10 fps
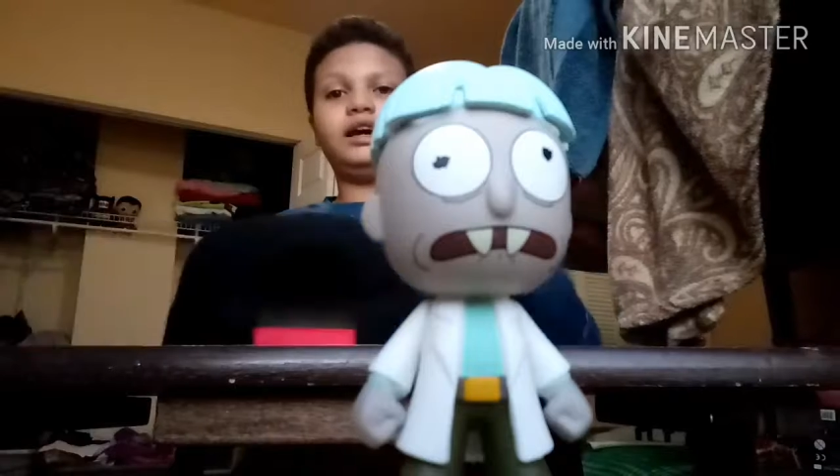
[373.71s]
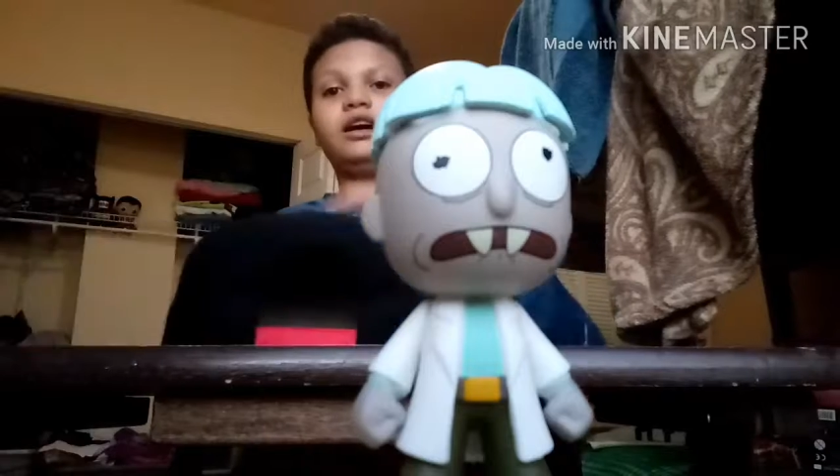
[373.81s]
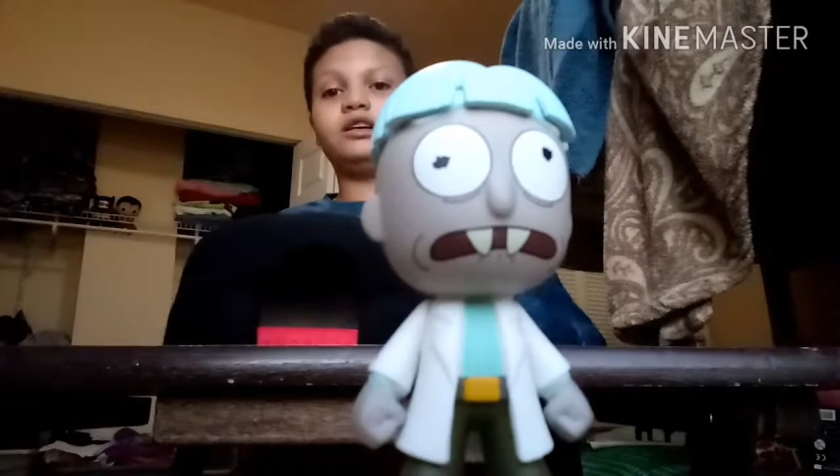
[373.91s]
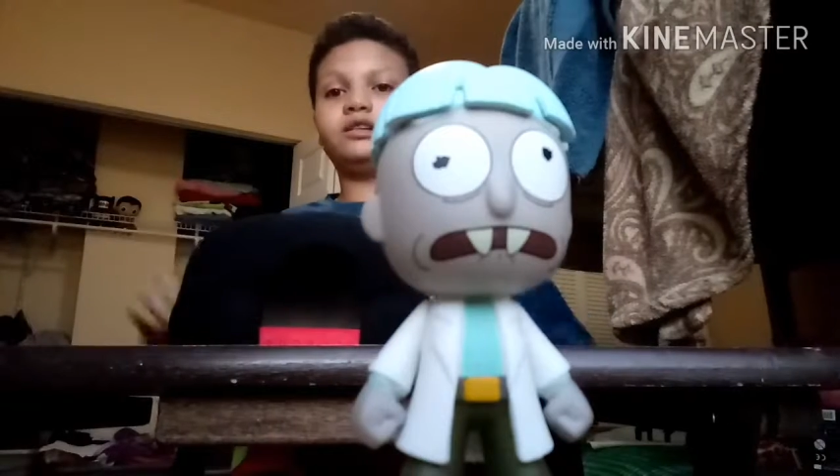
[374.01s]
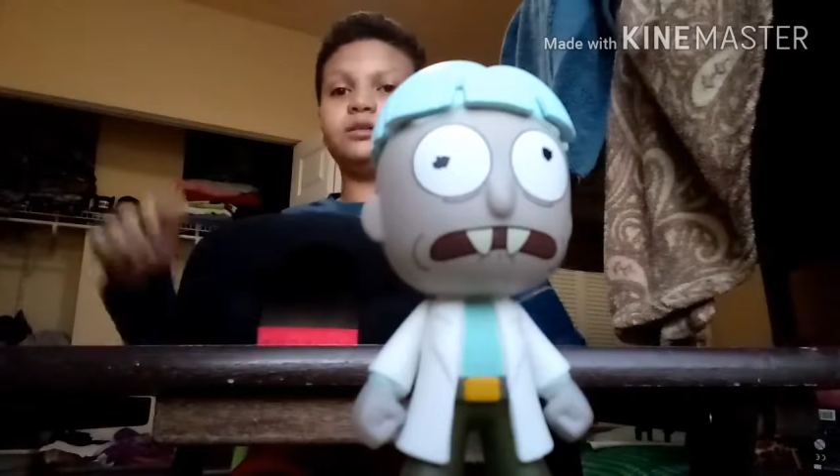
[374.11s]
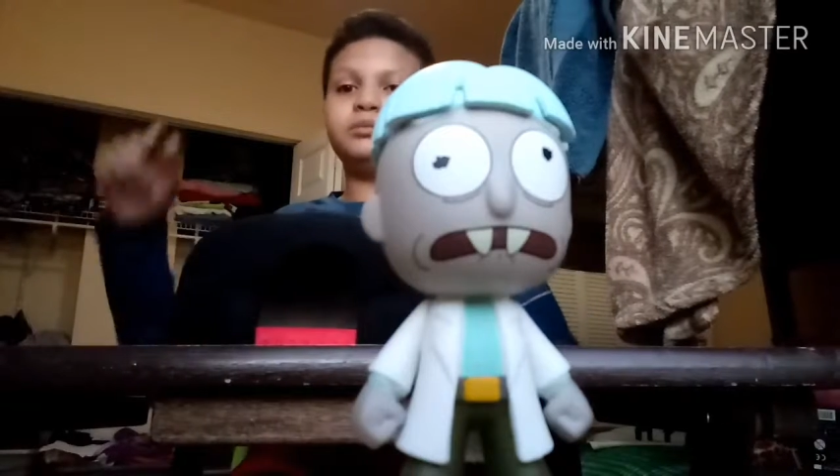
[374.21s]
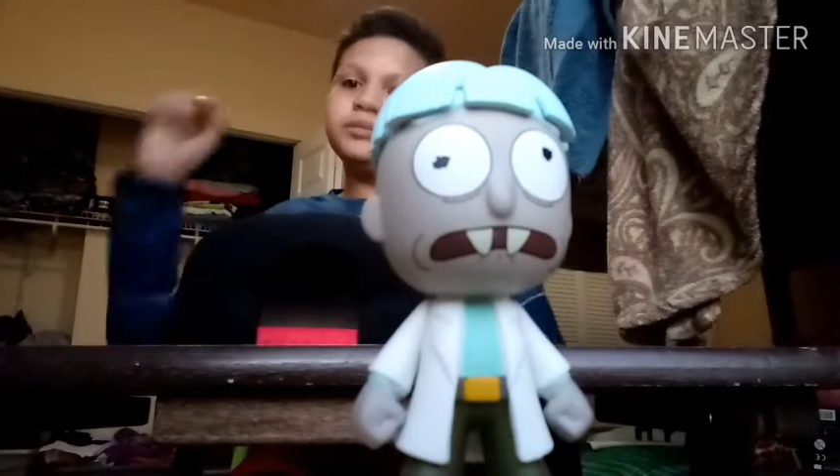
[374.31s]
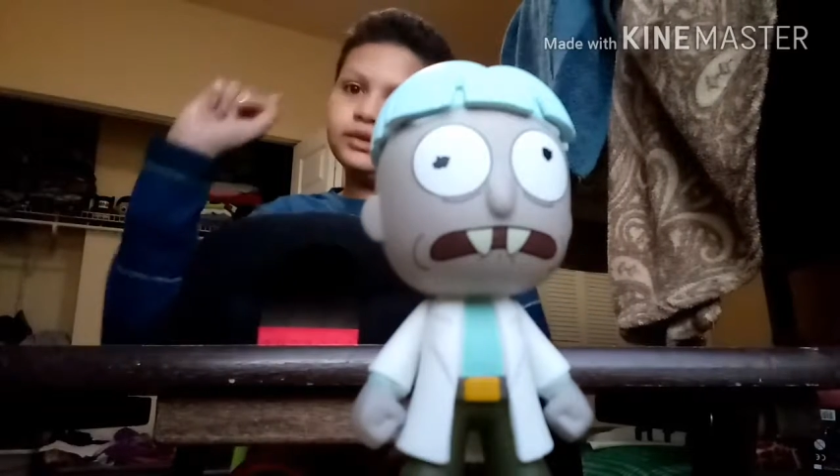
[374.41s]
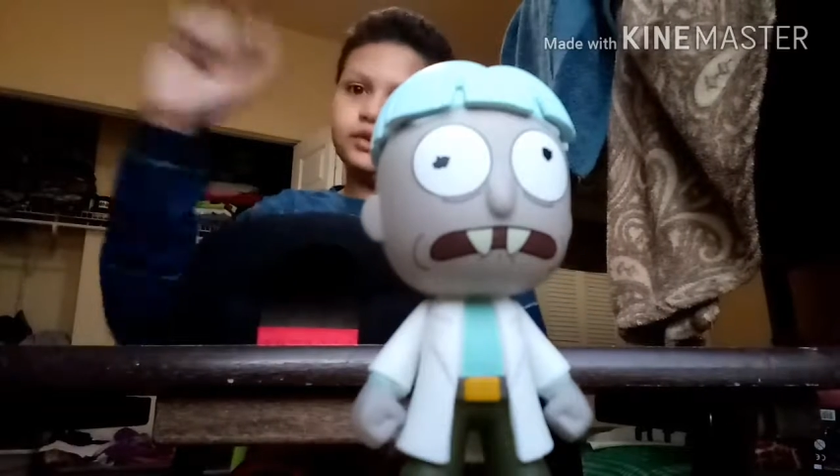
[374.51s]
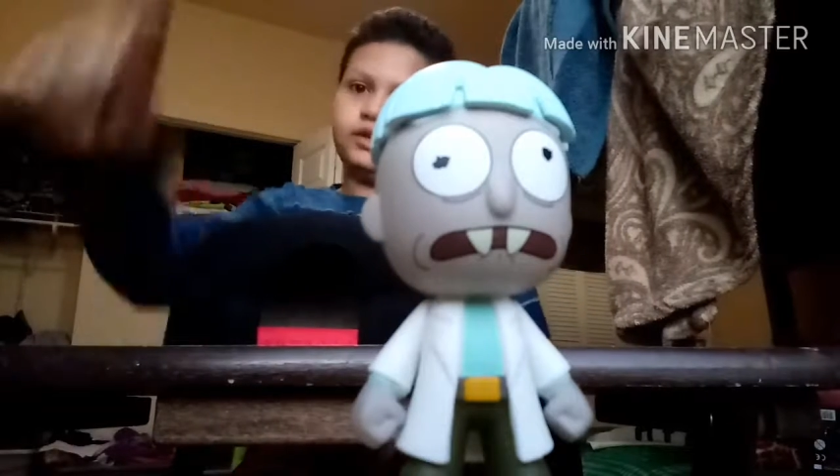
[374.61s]
awesome.
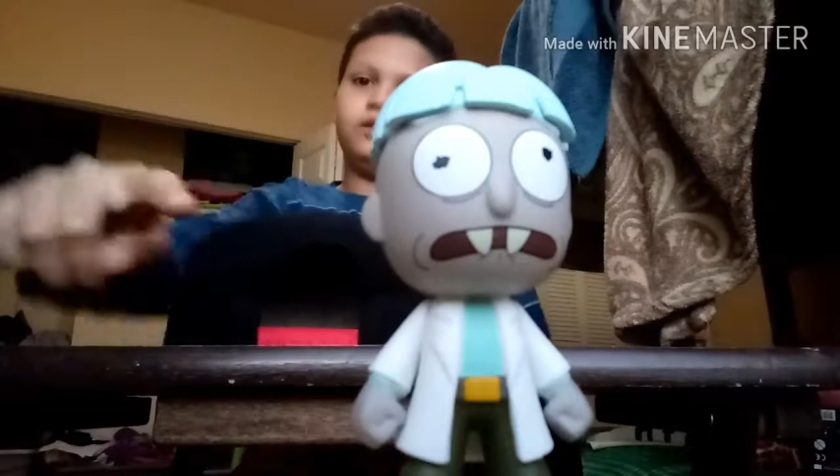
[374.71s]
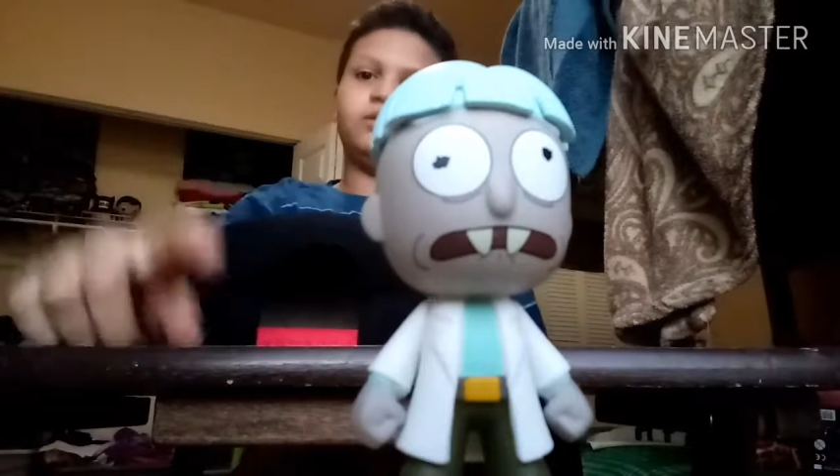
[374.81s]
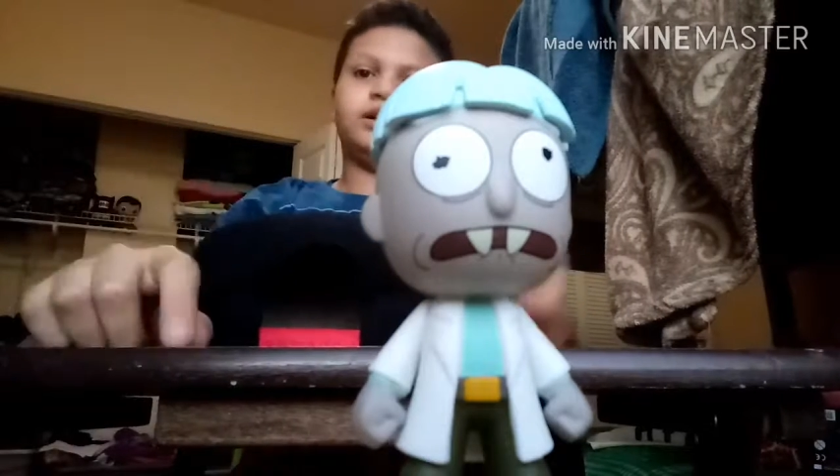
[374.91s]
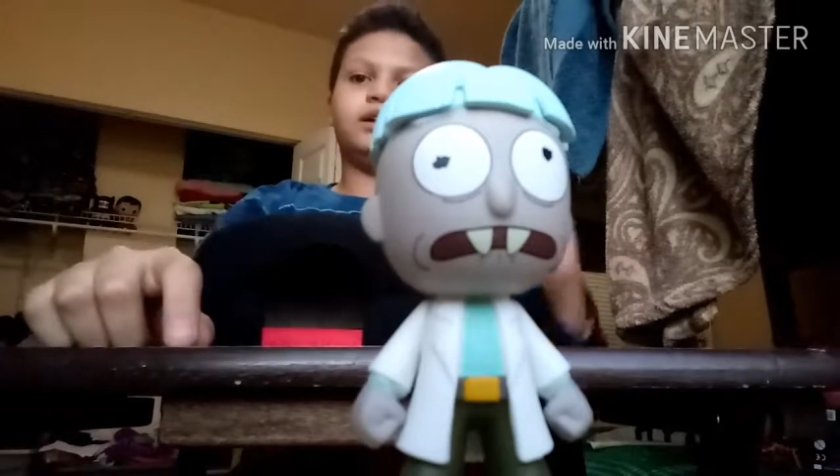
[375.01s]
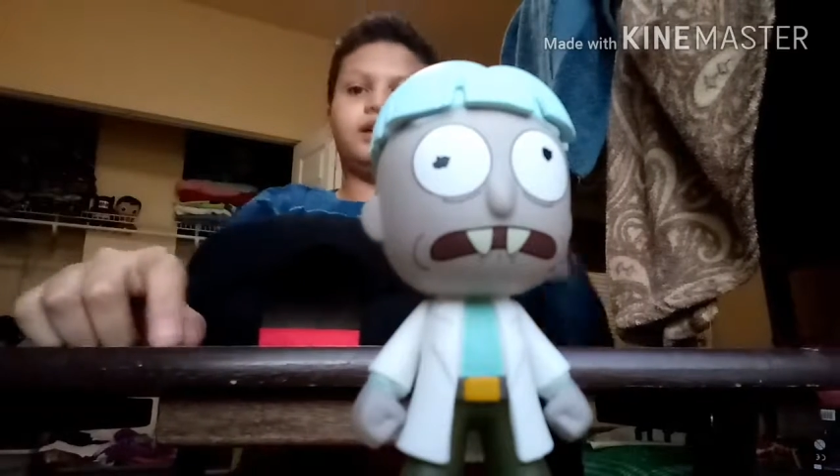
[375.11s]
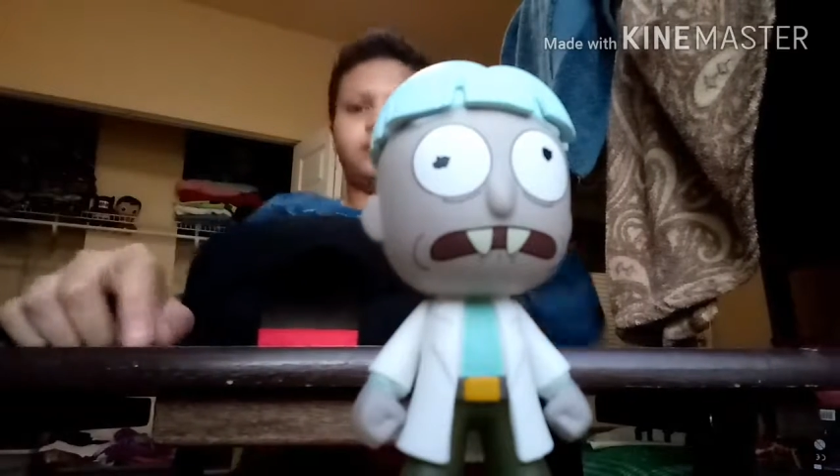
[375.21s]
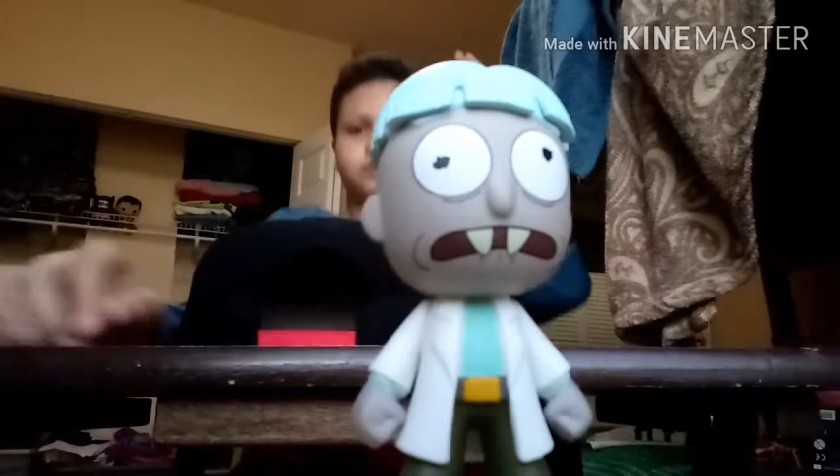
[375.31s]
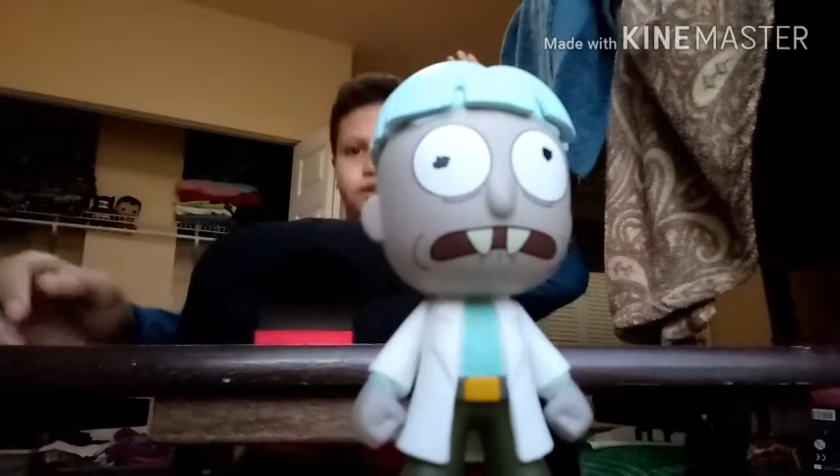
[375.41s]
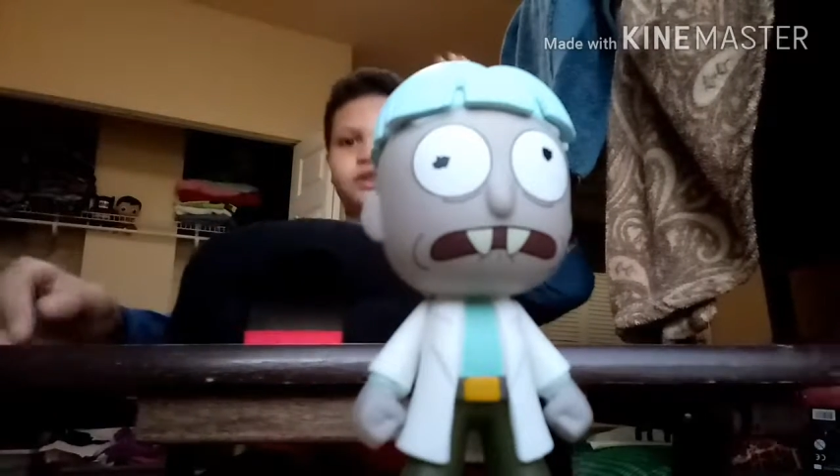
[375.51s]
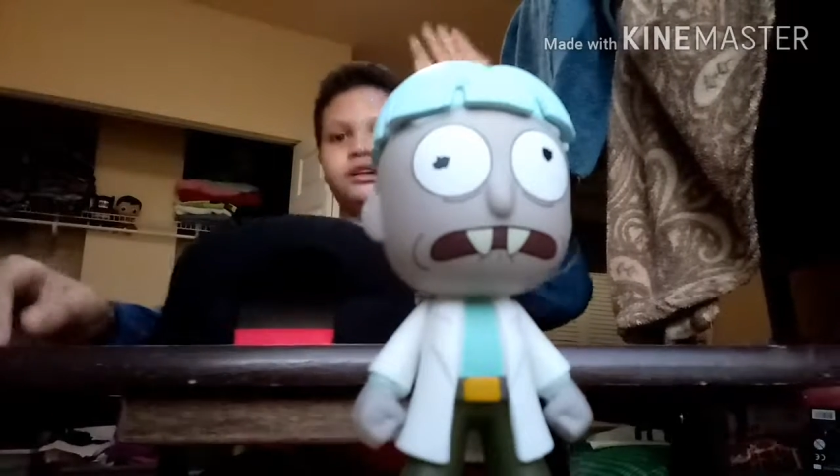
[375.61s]
See you on the
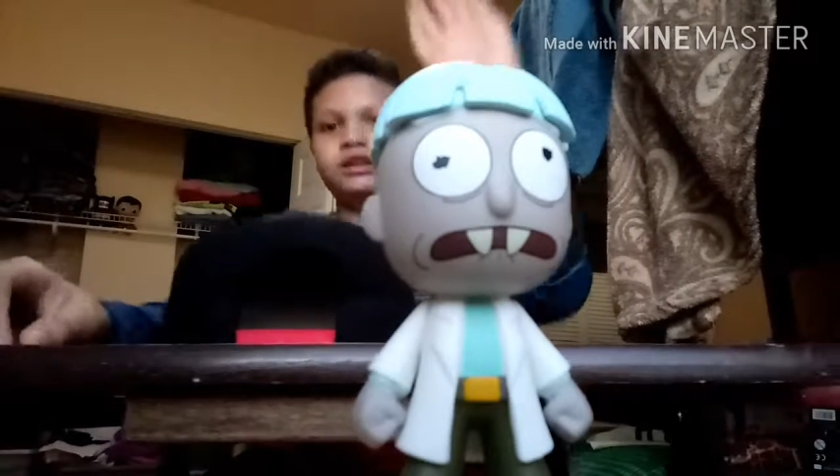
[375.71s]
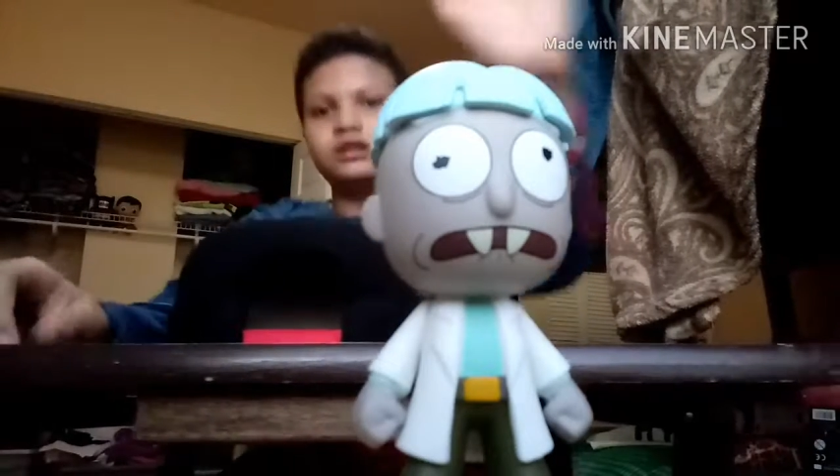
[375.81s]
next one.